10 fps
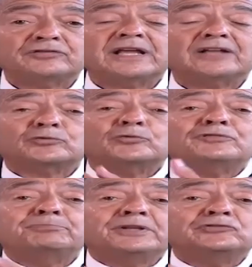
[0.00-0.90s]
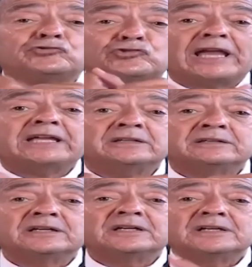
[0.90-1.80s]
that's what we've been chained.
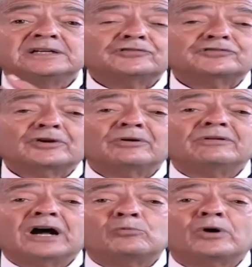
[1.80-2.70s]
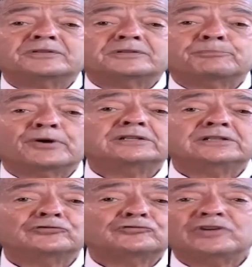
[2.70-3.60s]
So I want to break
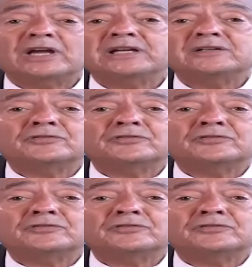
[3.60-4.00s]
those chains.